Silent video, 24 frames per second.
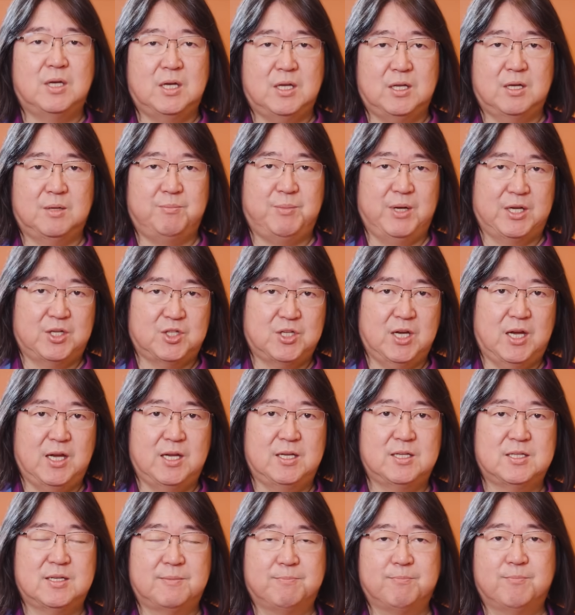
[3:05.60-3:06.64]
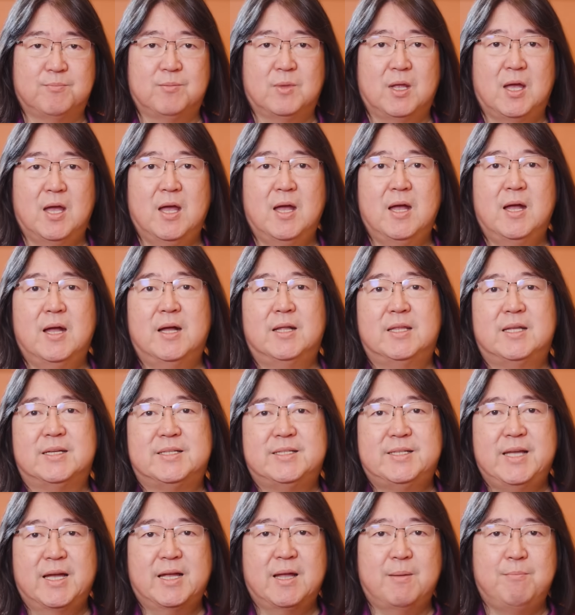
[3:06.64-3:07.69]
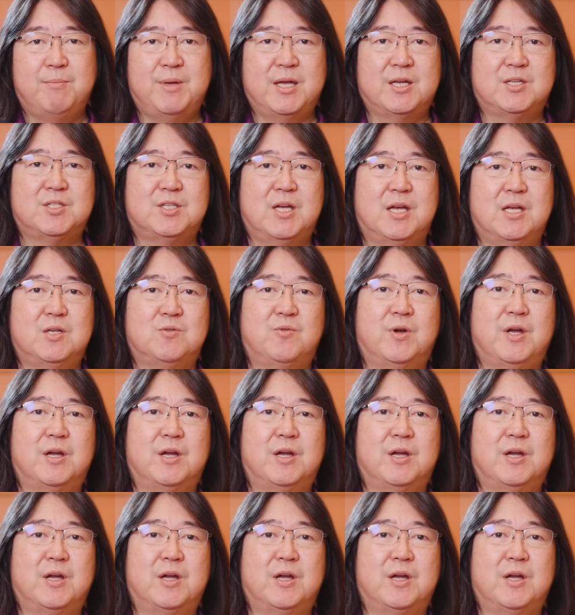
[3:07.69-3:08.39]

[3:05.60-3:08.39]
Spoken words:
in a big change. The second big change we're